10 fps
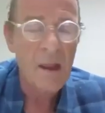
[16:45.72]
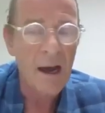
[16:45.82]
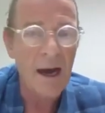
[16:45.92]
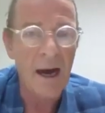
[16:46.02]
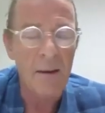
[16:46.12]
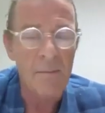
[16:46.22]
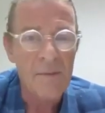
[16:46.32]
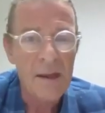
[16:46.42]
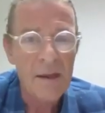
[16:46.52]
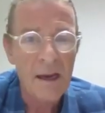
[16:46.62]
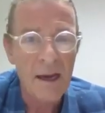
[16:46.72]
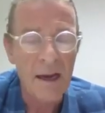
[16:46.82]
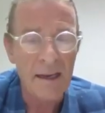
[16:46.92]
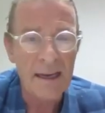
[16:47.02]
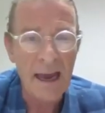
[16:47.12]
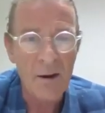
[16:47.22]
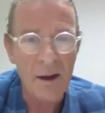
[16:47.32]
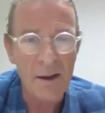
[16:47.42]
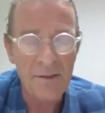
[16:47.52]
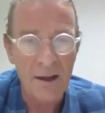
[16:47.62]

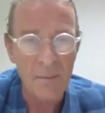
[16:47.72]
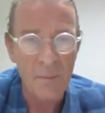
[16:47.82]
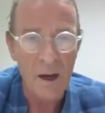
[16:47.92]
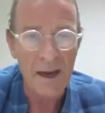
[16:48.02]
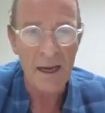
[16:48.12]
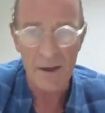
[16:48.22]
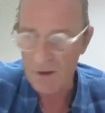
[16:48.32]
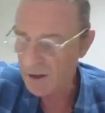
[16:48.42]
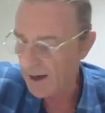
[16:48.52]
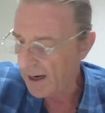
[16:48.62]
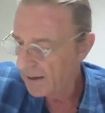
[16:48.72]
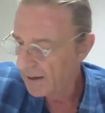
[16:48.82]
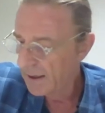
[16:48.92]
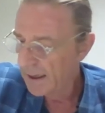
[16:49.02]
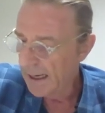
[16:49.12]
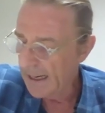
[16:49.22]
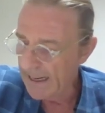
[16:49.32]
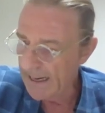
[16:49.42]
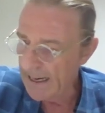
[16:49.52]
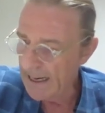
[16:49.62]
Gareth and my country,
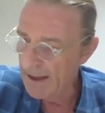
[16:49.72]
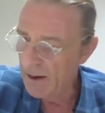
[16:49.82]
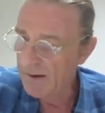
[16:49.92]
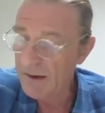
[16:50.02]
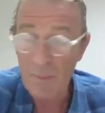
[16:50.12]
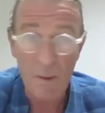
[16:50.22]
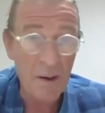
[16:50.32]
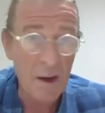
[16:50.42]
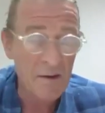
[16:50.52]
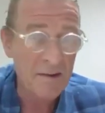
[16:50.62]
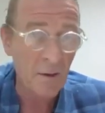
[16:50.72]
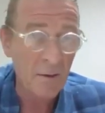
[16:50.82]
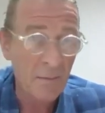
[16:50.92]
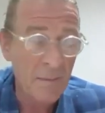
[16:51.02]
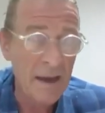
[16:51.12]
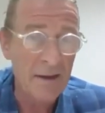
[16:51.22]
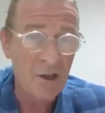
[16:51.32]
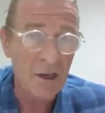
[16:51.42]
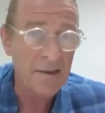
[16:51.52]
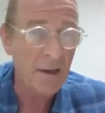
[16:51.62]
there is a proposal made
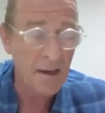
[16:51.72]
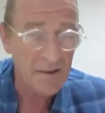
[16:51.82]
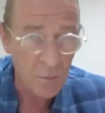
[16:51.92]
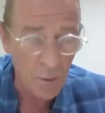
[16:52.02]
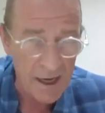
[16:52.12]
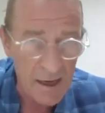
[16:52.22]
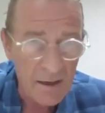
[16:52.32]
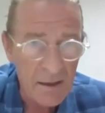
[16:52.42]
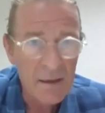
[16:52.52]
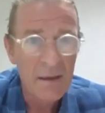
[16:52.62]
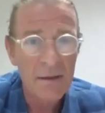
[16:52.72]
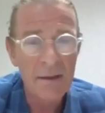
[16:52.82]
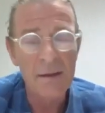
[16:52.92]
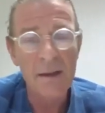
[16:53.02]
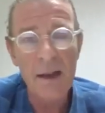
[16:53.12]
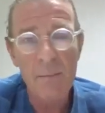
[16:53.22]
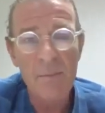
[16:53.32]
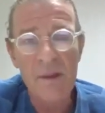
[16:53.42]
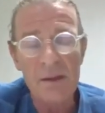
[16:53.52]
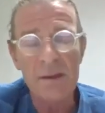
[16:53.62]
just last week that
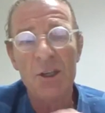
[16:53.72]
that